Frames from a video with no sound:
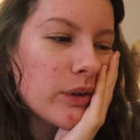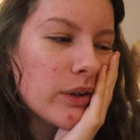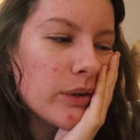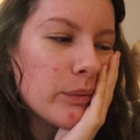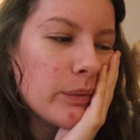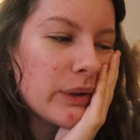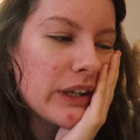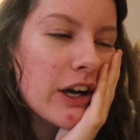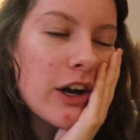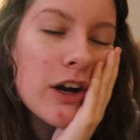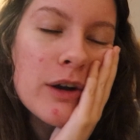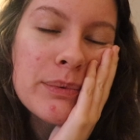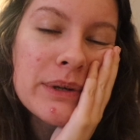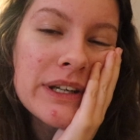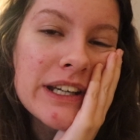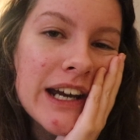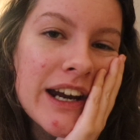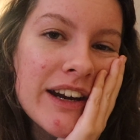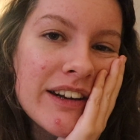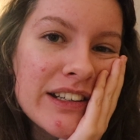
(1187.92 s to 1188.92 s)
we got a
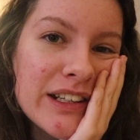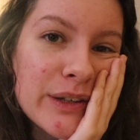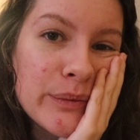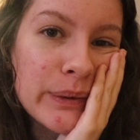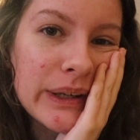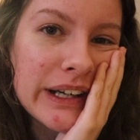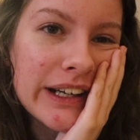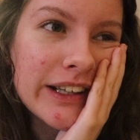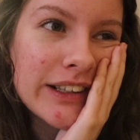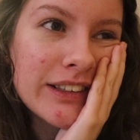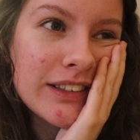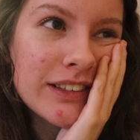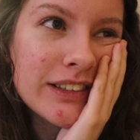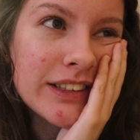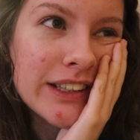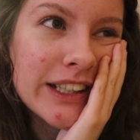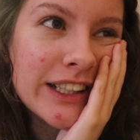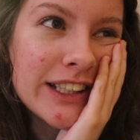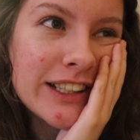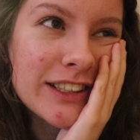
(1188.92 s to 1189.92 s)
bit carried away,
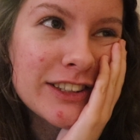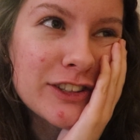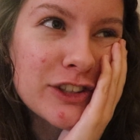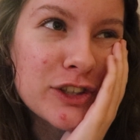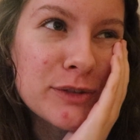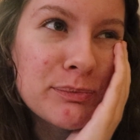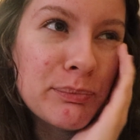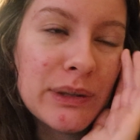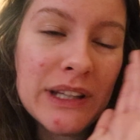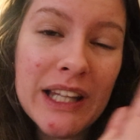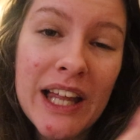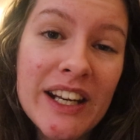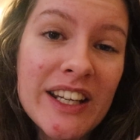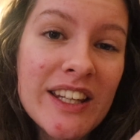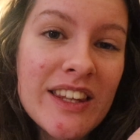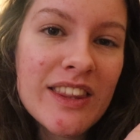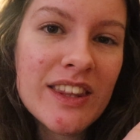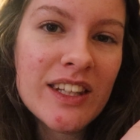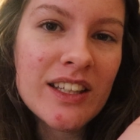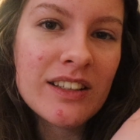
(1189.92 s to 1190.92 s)
like just
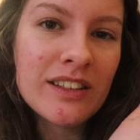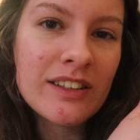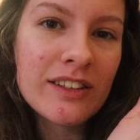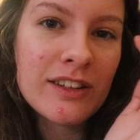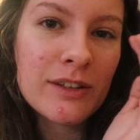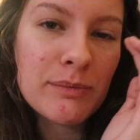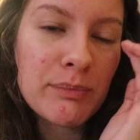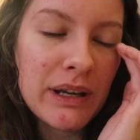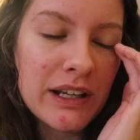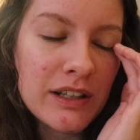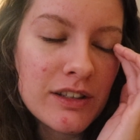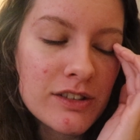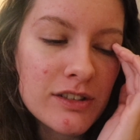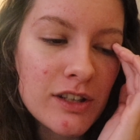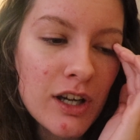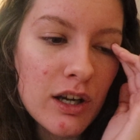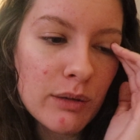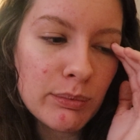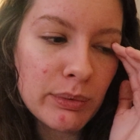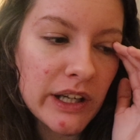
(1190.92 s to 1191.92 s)
planning things. Becca
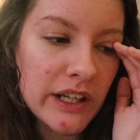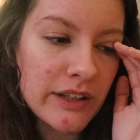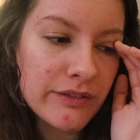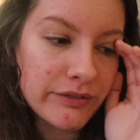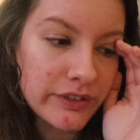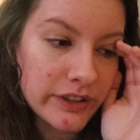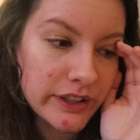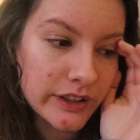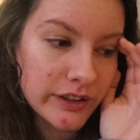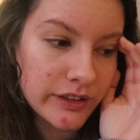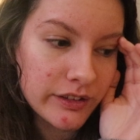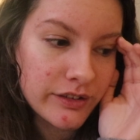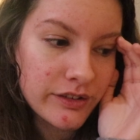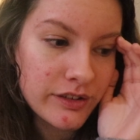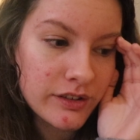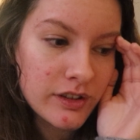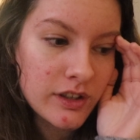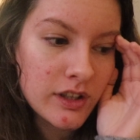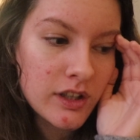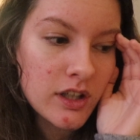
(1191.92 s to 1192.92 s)
started planning
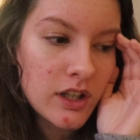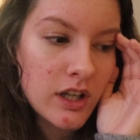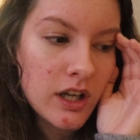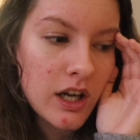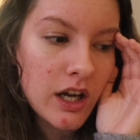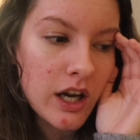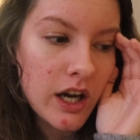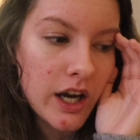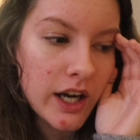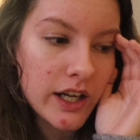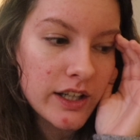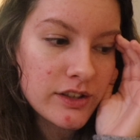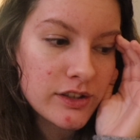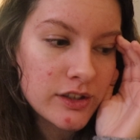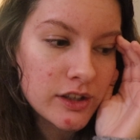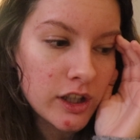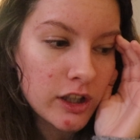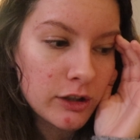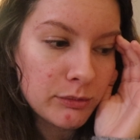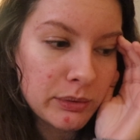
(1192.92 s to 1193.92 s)
videos I
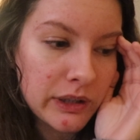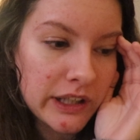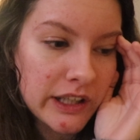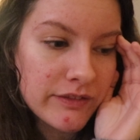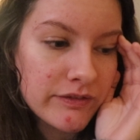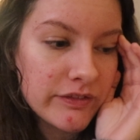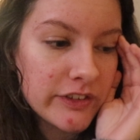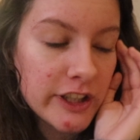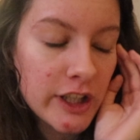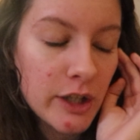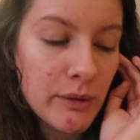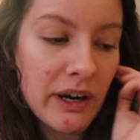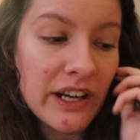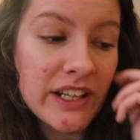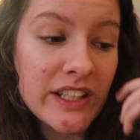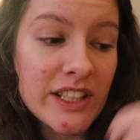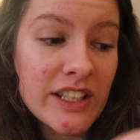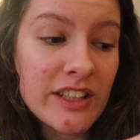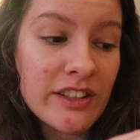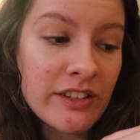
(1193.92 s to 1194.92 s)
started planning video
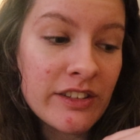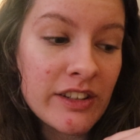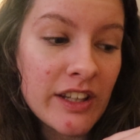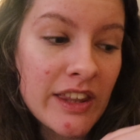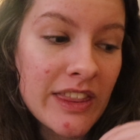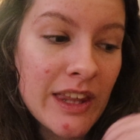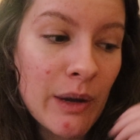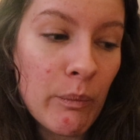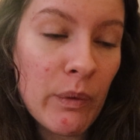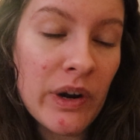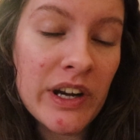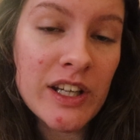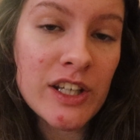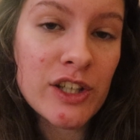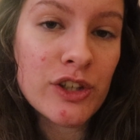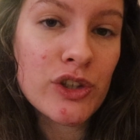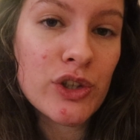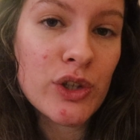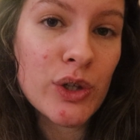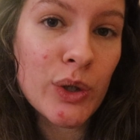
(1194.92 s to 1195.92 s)
ideas and then went
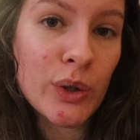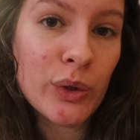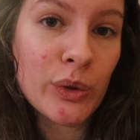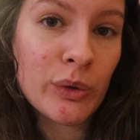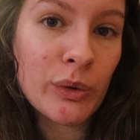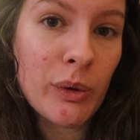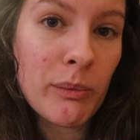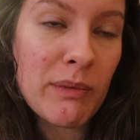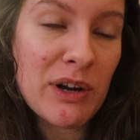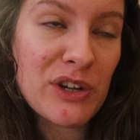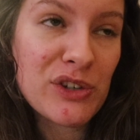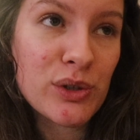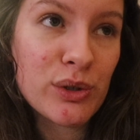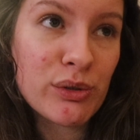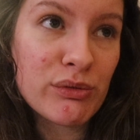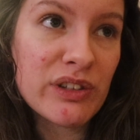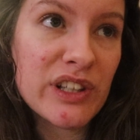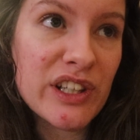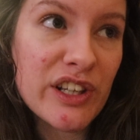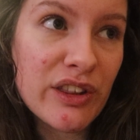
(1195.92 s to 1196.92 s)
into
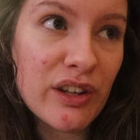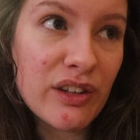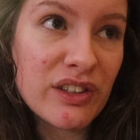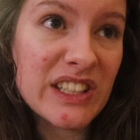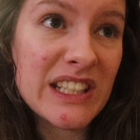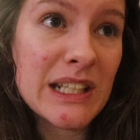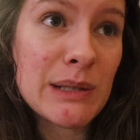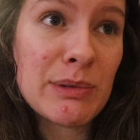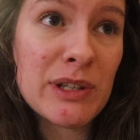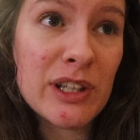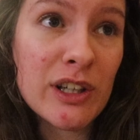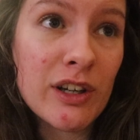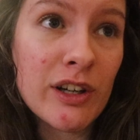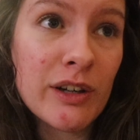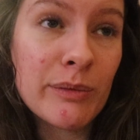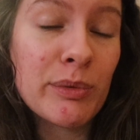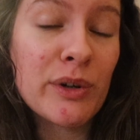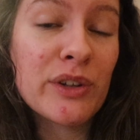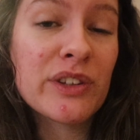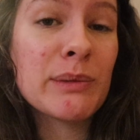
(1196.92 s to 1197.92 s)
Magical Readathon
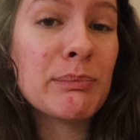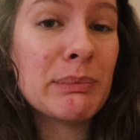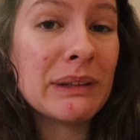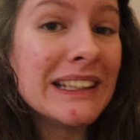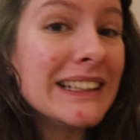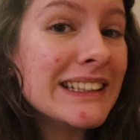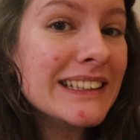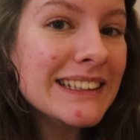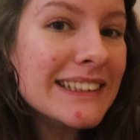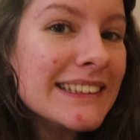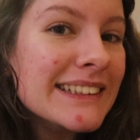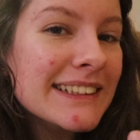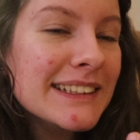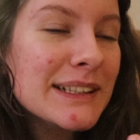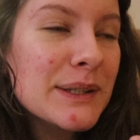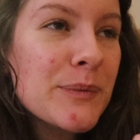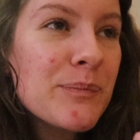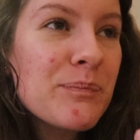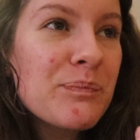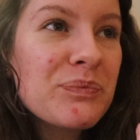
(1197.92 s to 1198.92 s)
TBR possibilities
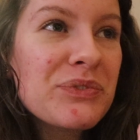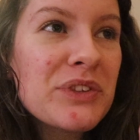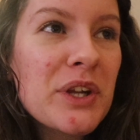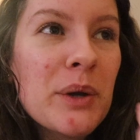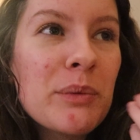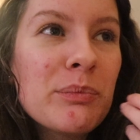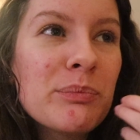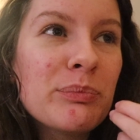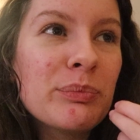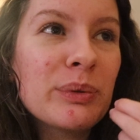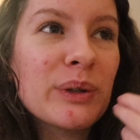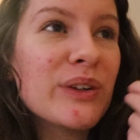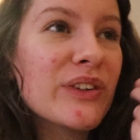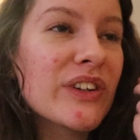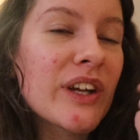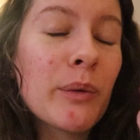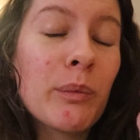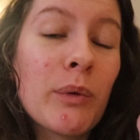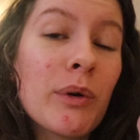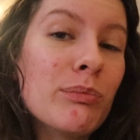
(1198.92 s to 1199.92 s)
because
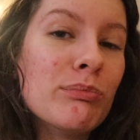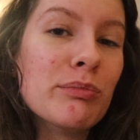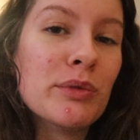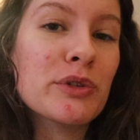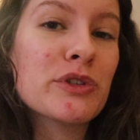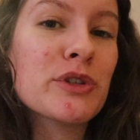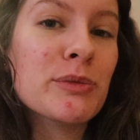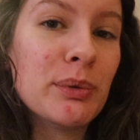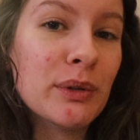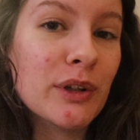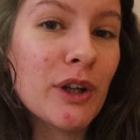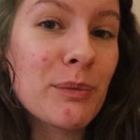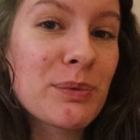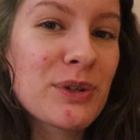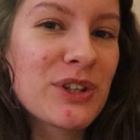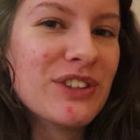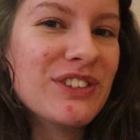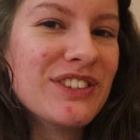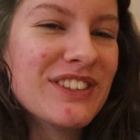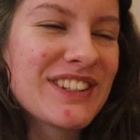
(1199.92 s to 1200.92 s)
I want multiple
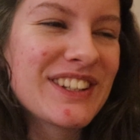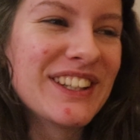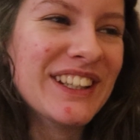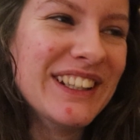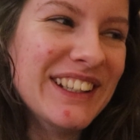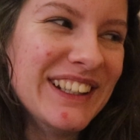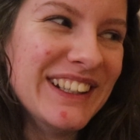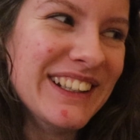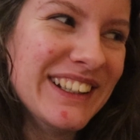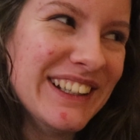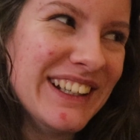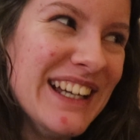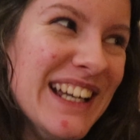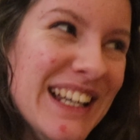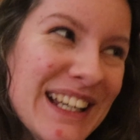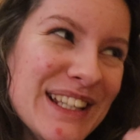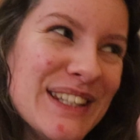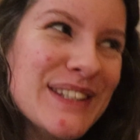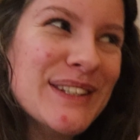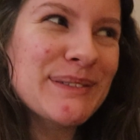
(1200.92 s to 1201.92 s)
options.
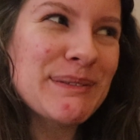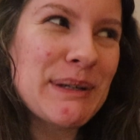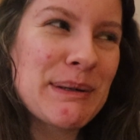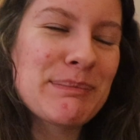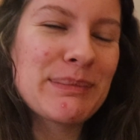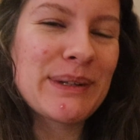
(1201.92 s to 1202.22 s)
So I'm